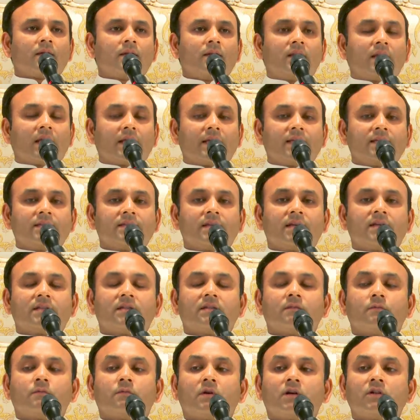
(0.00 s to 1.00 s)
Like
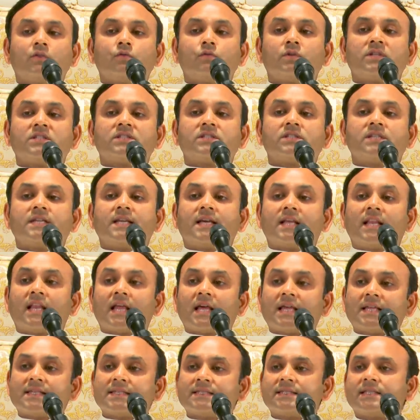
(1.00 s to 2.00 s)
that, the one who has
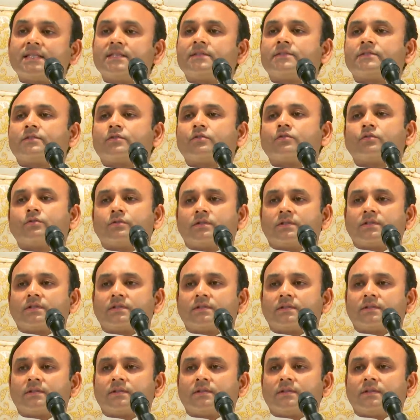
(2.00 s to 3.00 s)
realized this
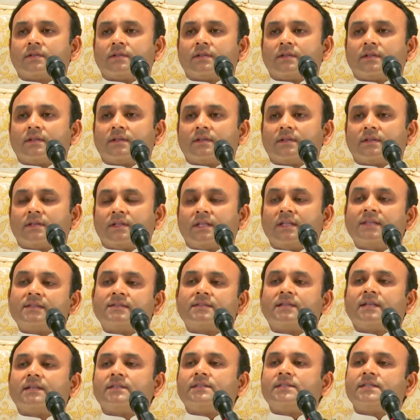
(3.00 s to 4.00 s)
truth is
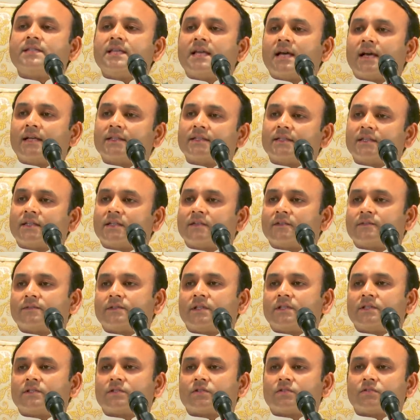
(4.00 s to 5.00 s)
the jnata
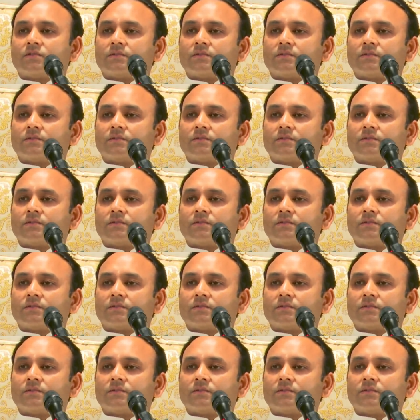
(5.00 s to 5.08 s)
of this